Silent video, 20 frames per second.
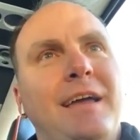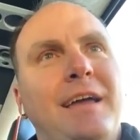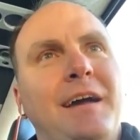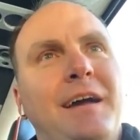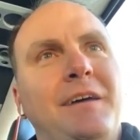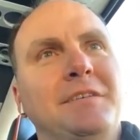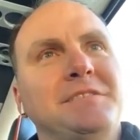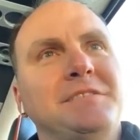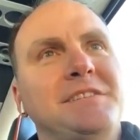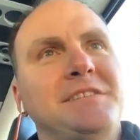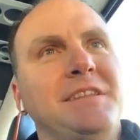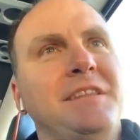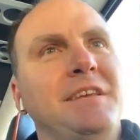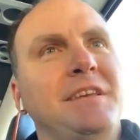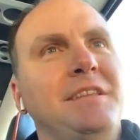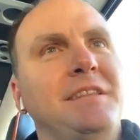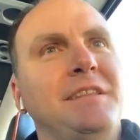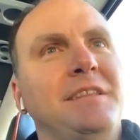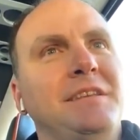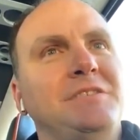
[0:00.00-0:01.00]
was in
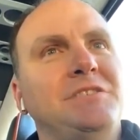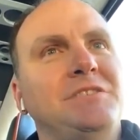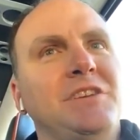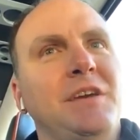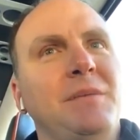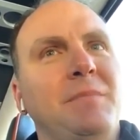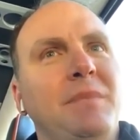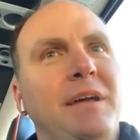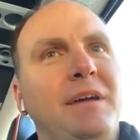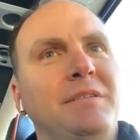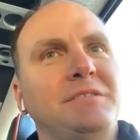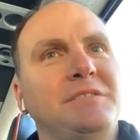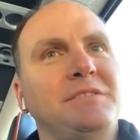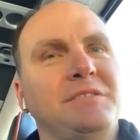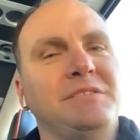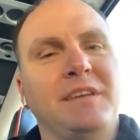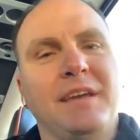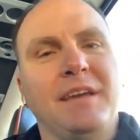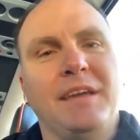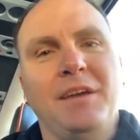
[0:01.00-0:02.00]
the gym, and I was just
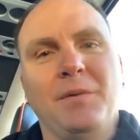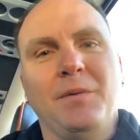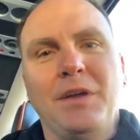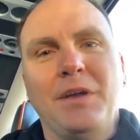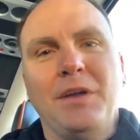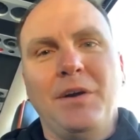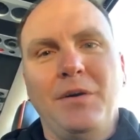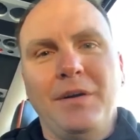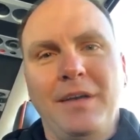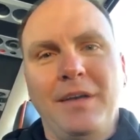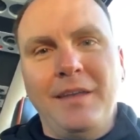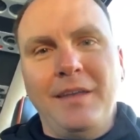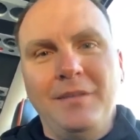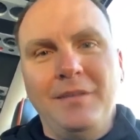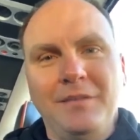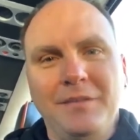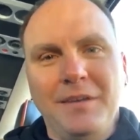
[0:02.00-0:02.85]
like, here we go again.